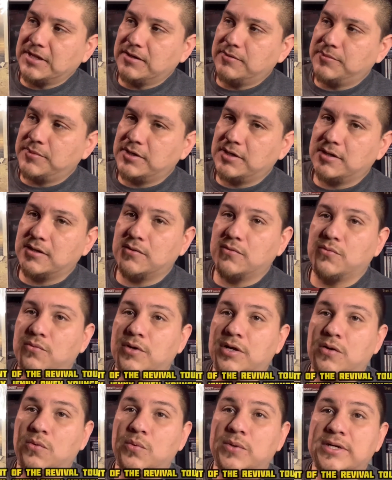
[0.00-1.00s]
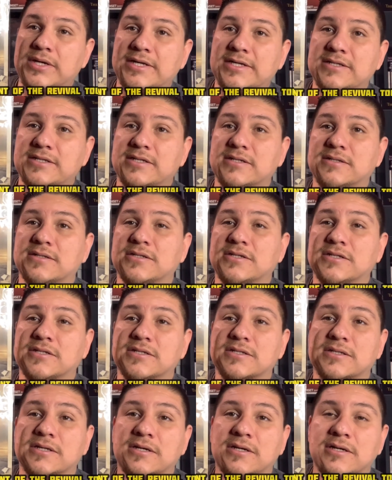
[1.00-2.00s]
but what it was is
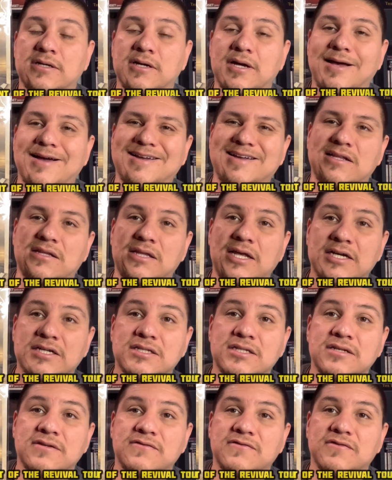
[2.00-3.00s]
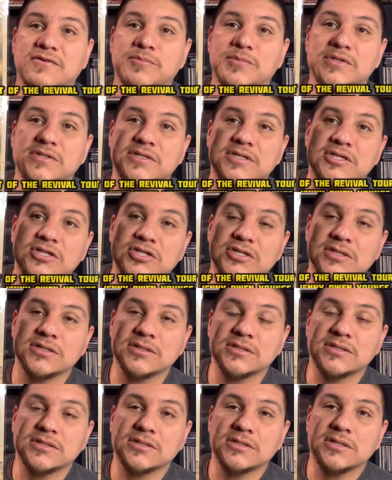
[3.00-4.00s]
just a collective of
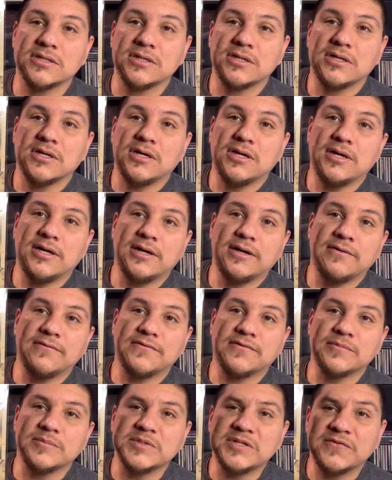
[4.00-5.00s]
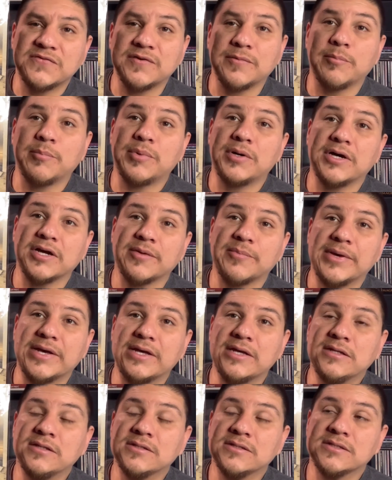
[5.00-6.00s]
musicians from different punk
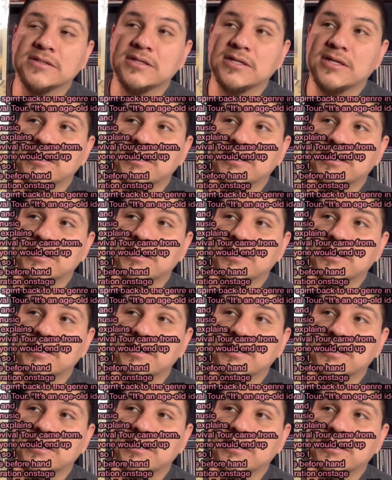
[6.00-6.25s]
bands,